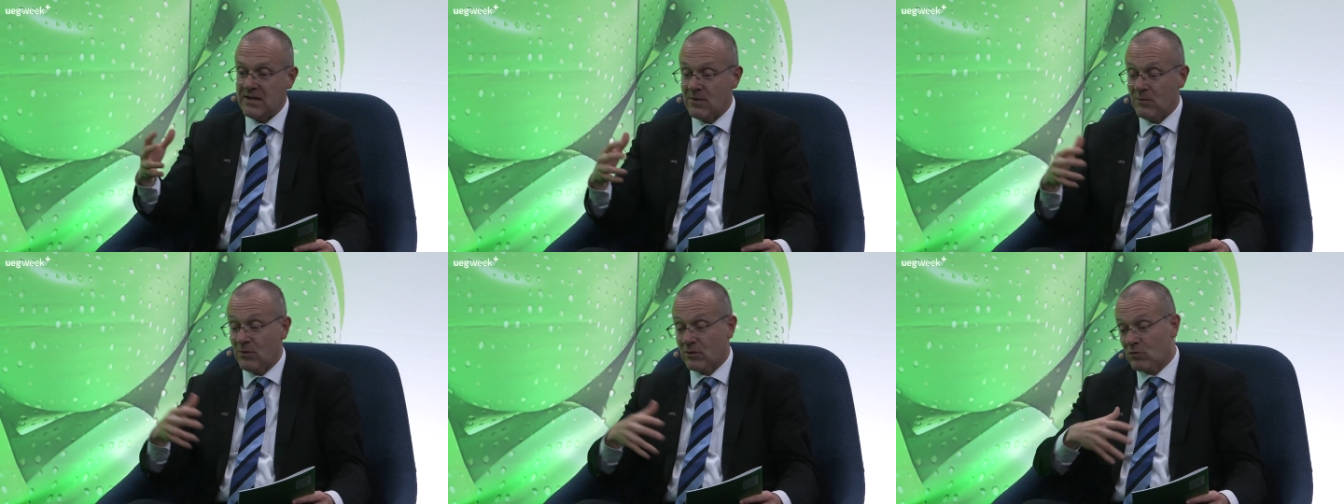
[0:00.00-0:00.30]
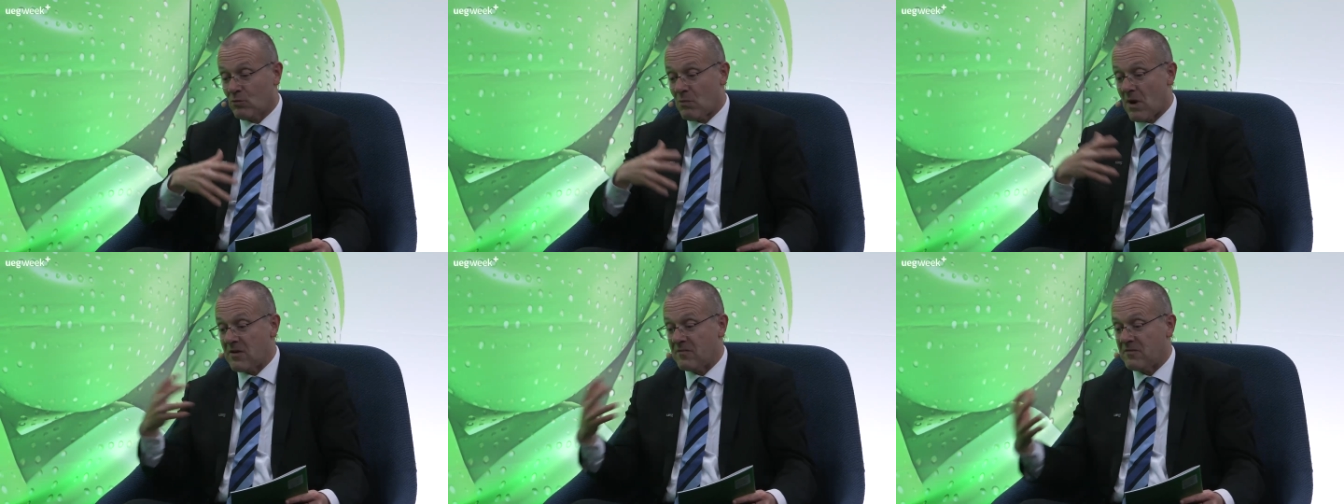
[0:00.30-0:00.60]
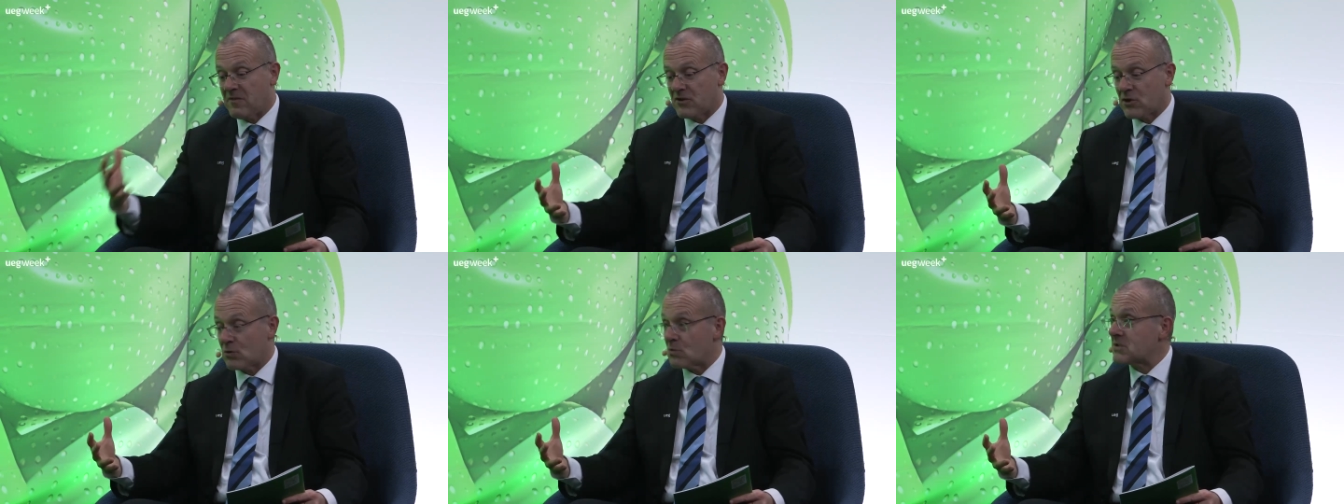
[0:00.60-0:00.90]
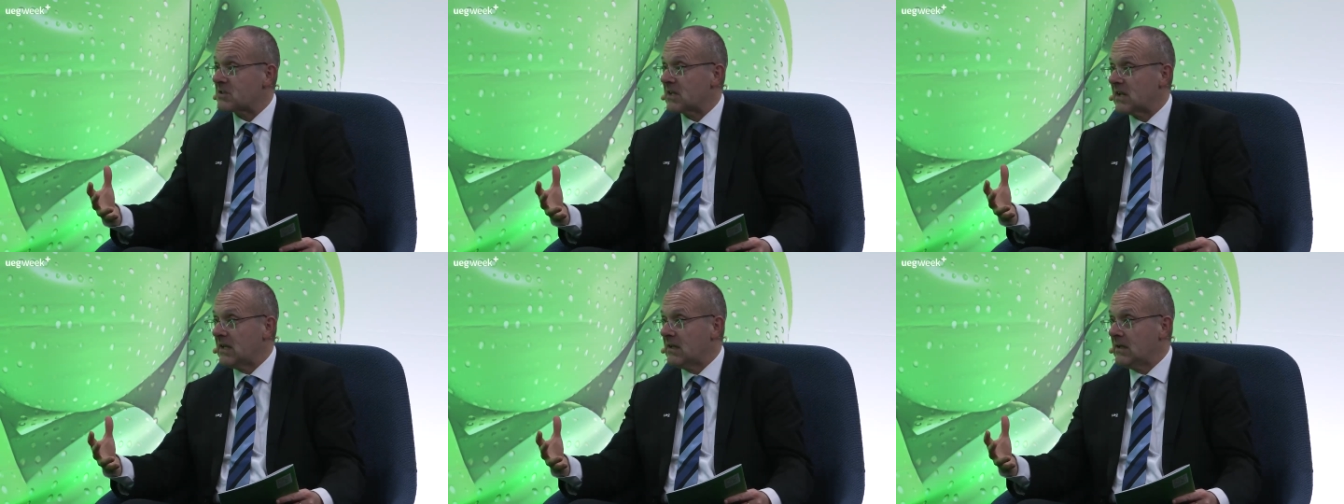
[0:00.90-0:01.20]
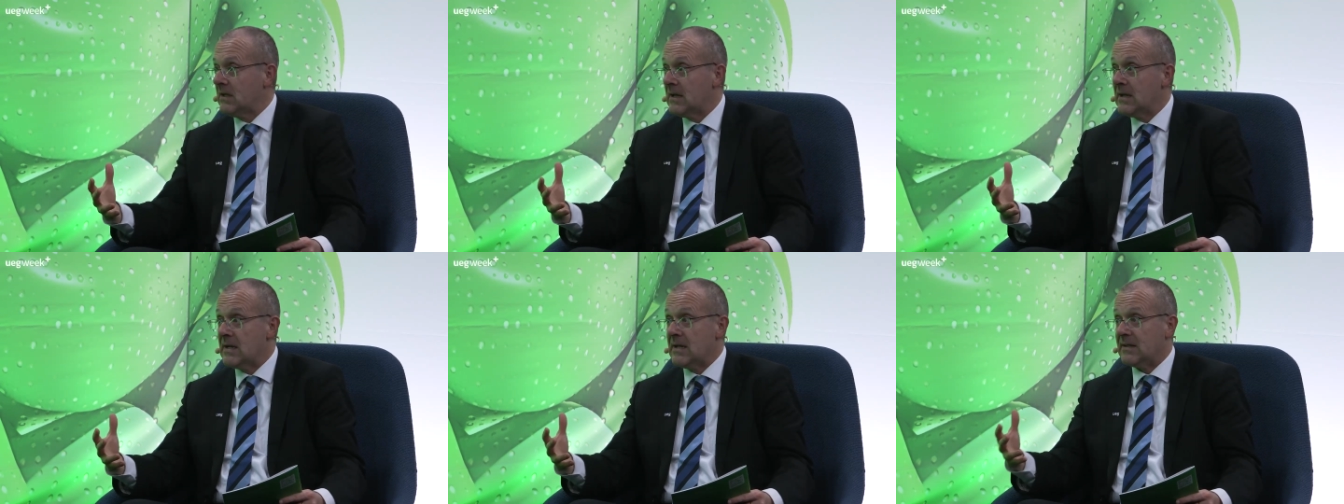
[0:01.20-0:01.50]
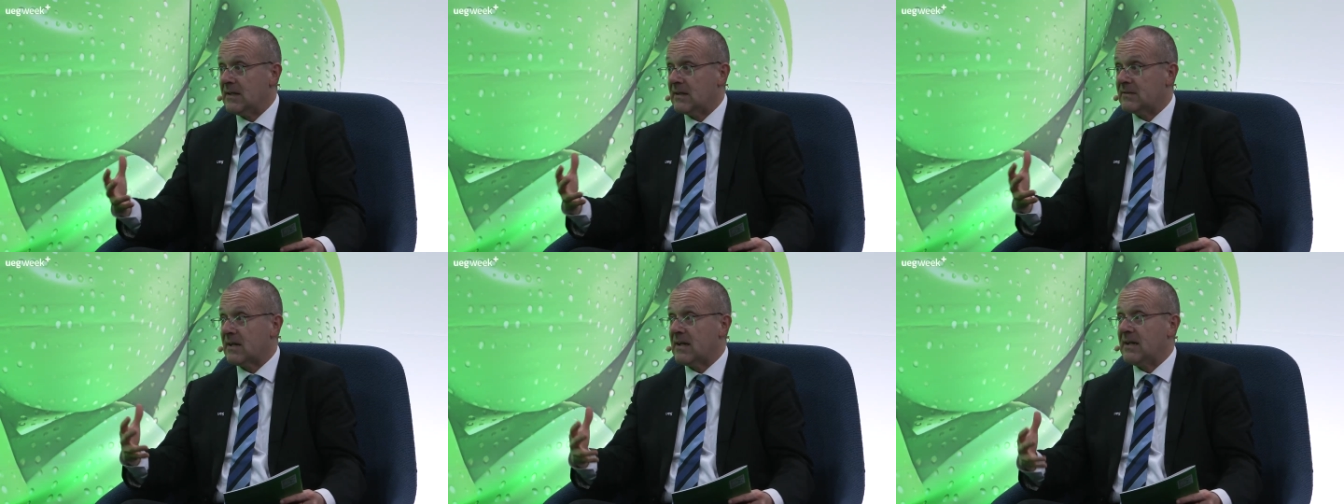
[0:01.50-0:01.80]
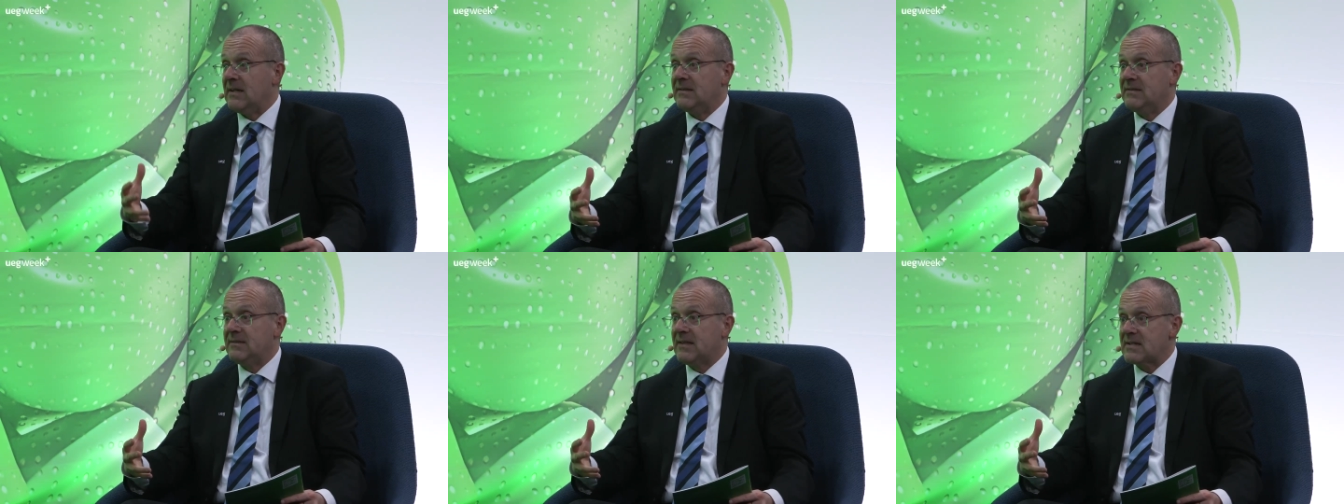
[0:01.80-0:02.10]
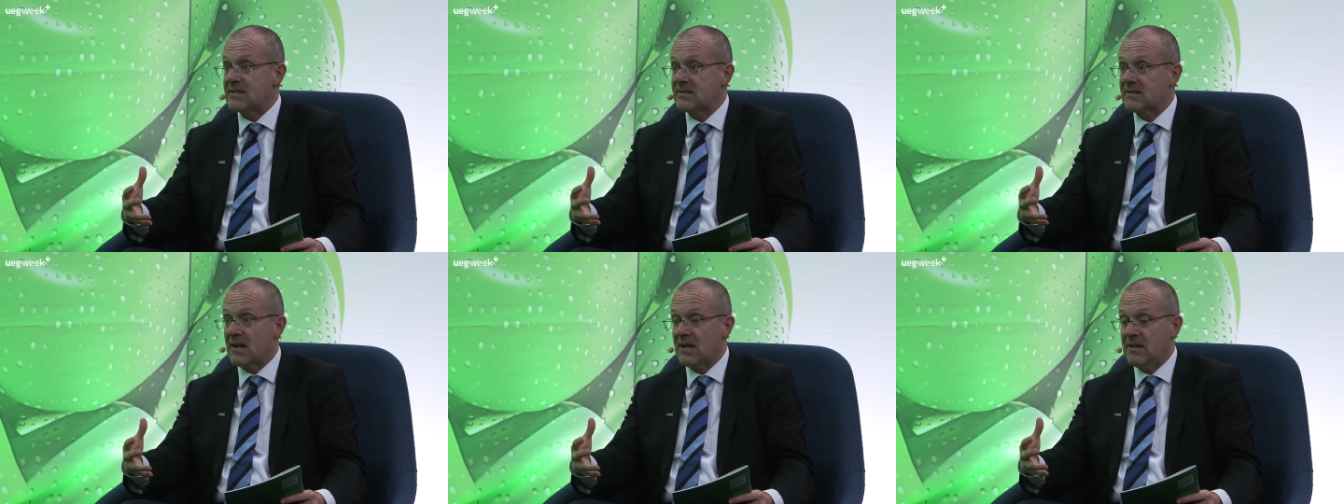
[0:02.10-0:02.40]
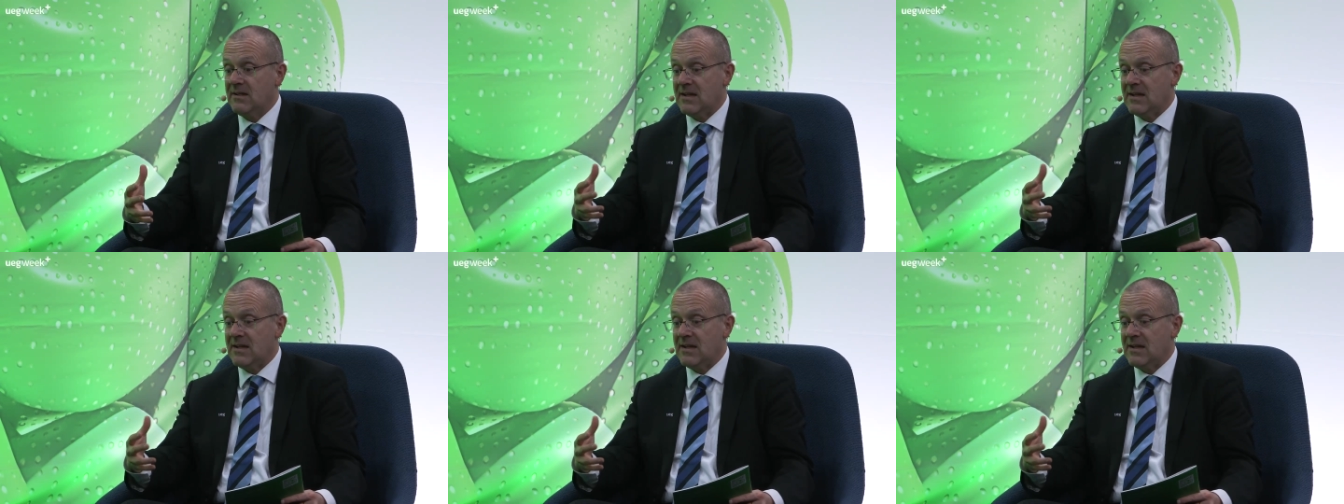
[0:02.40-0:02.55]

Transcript: And what my father was telling, that the intestine